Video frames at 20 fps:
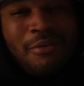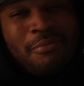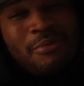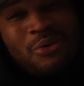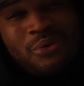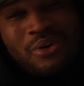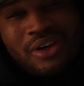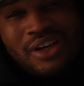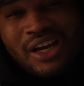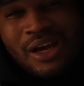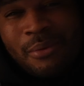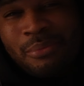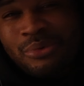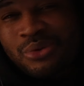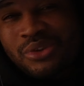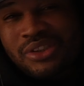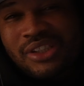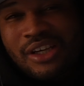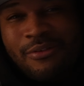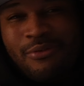Let me know in the
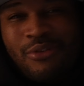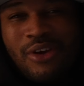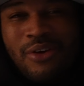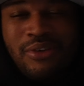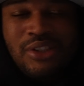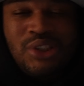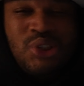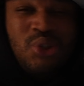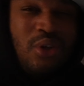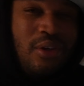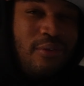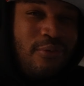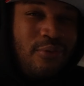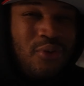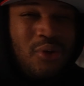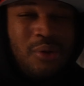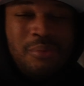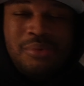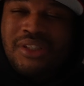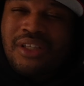comments what y'all favorite joint
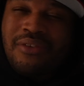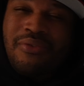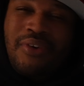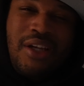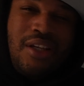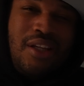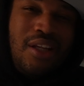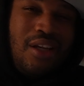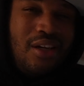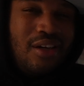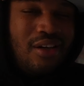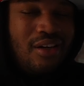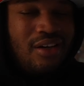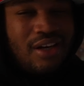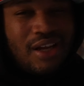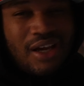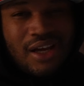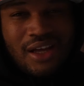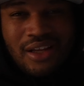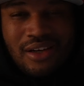for them. See if I did it or
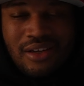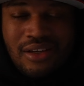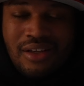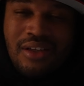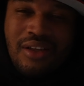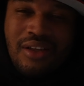not.